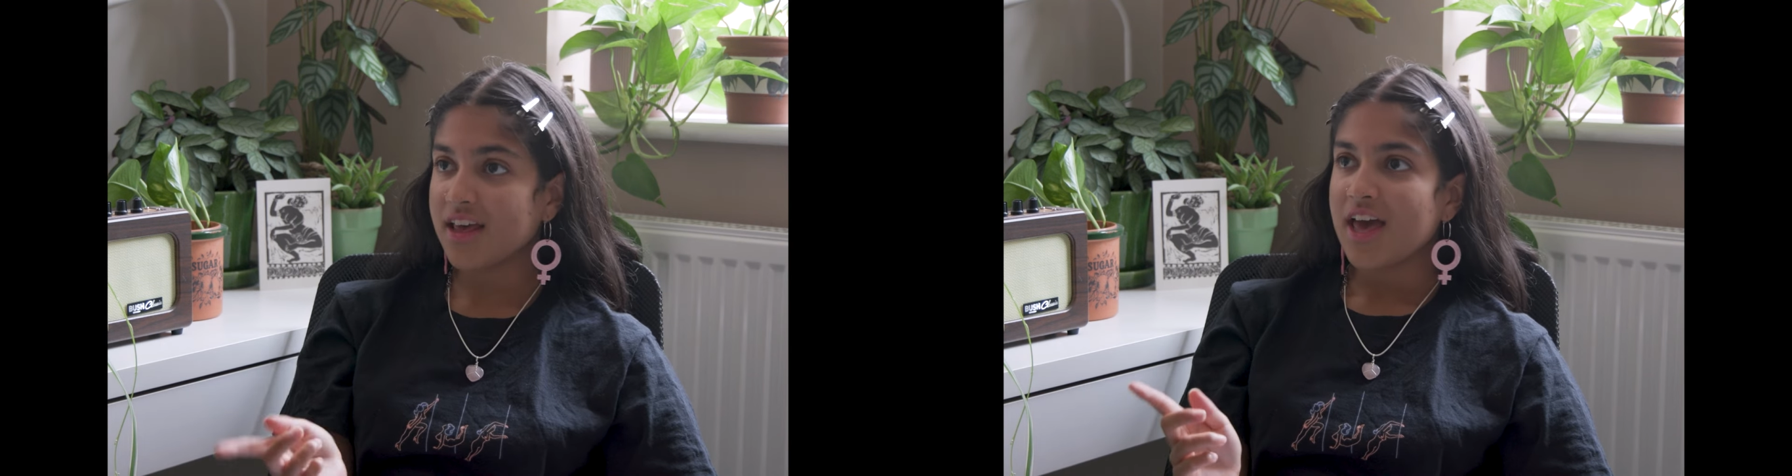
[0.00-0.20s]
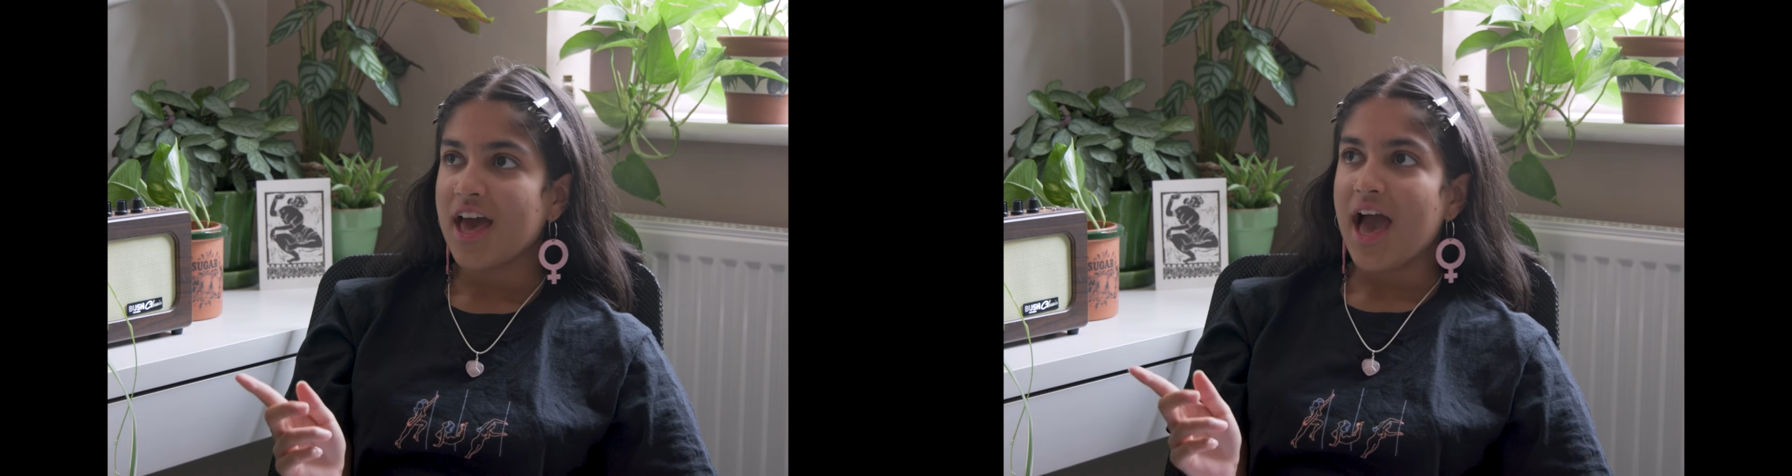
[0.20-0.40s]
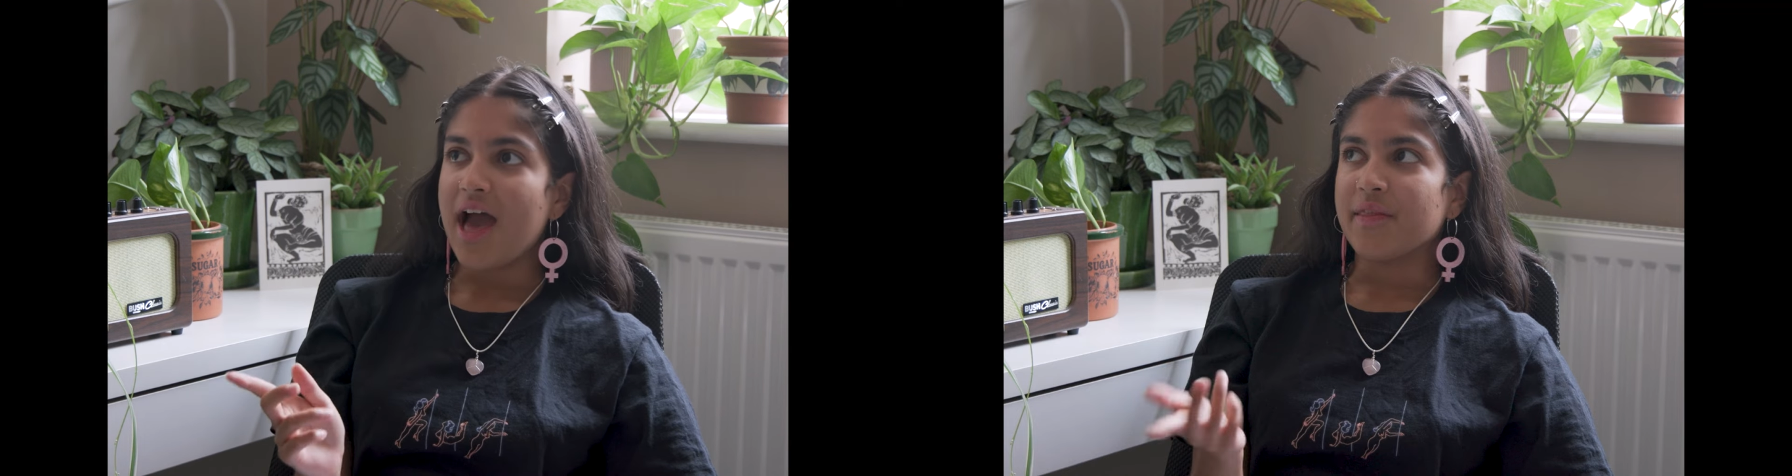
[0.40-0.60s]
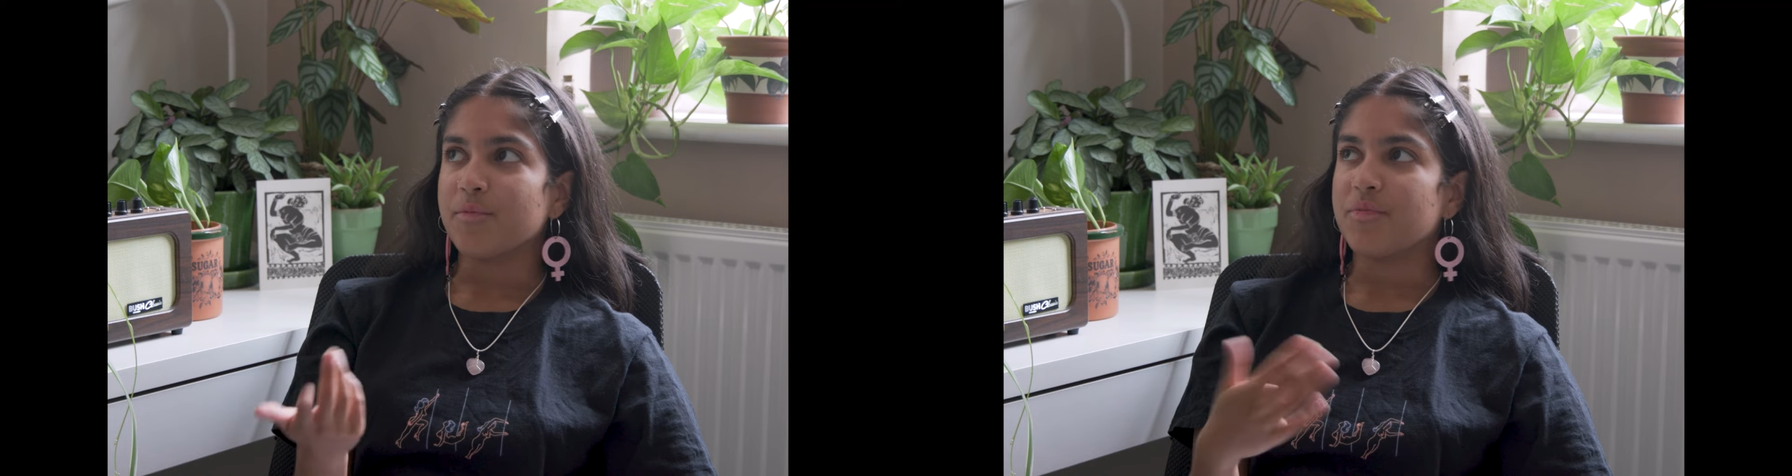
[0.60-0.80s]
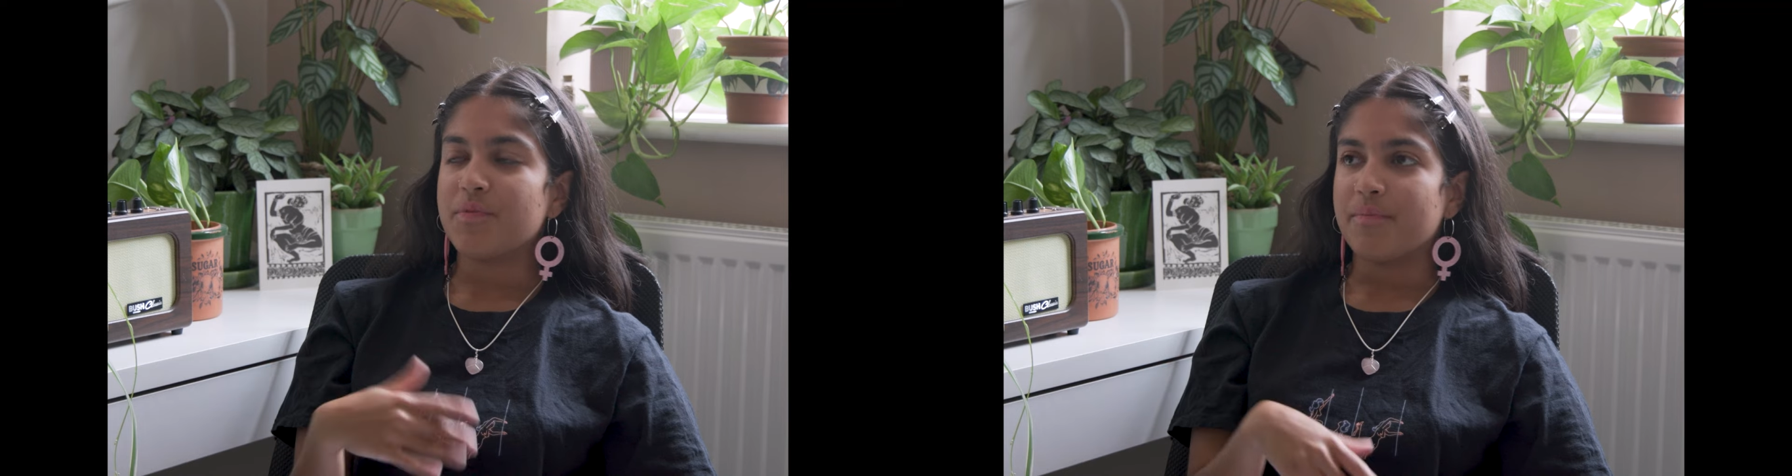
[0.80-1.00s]
and
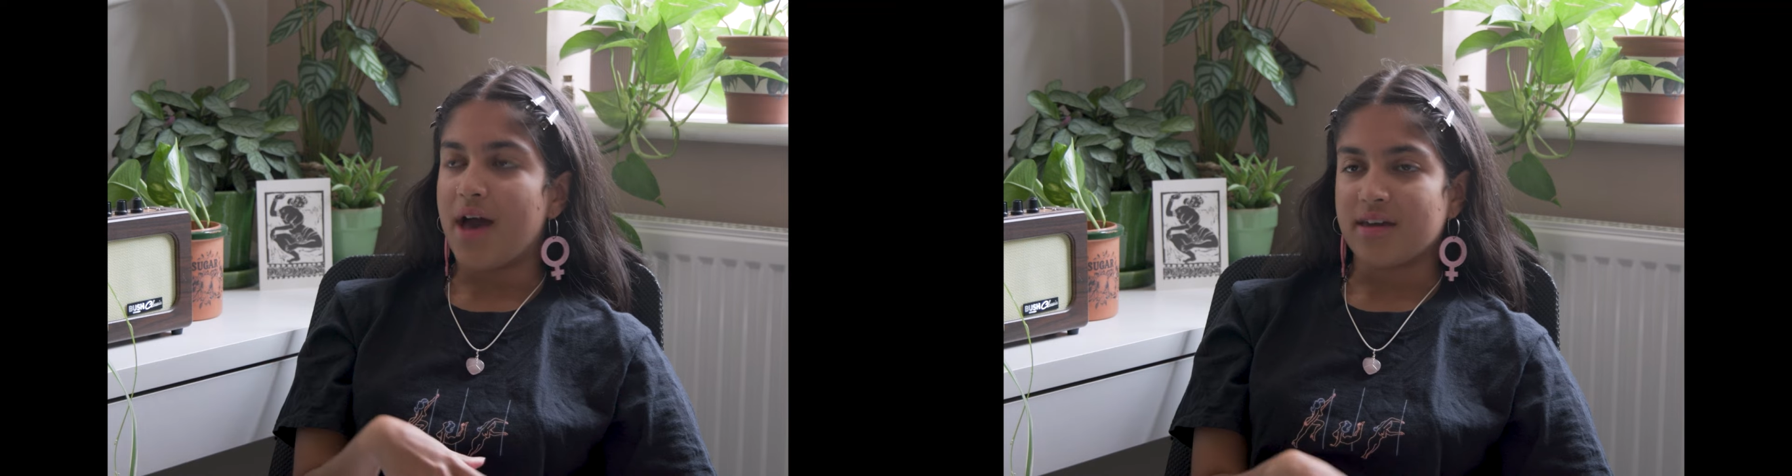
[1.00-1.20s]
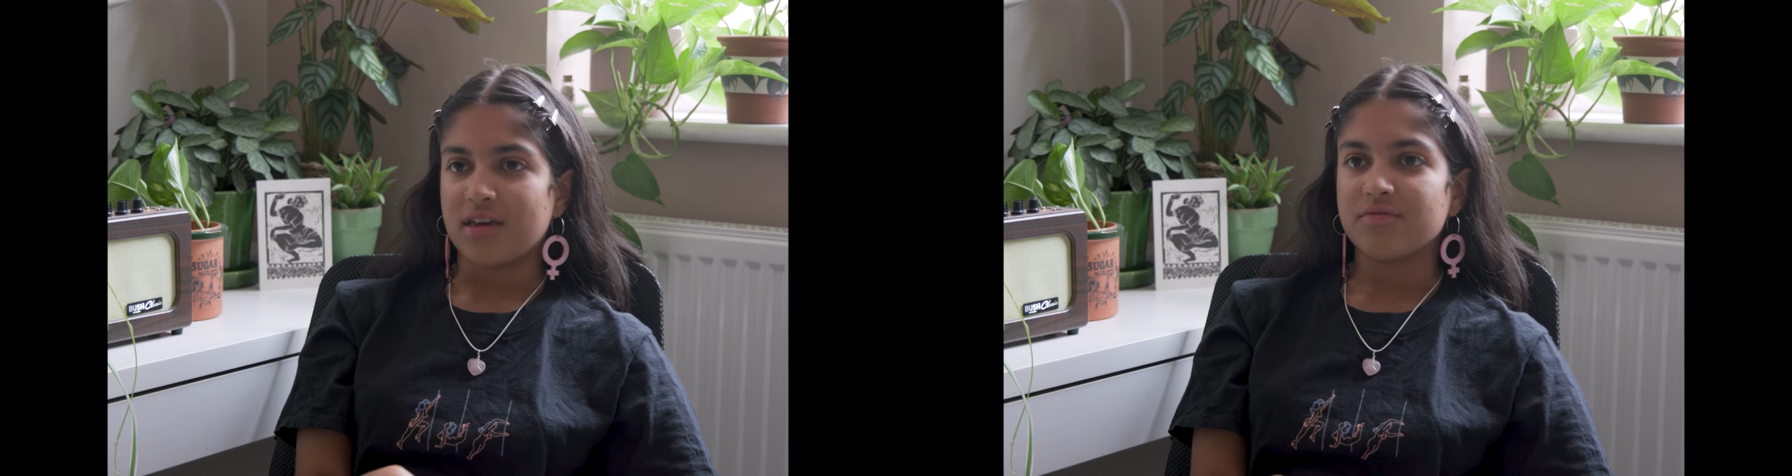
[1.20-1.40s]
then we've been back here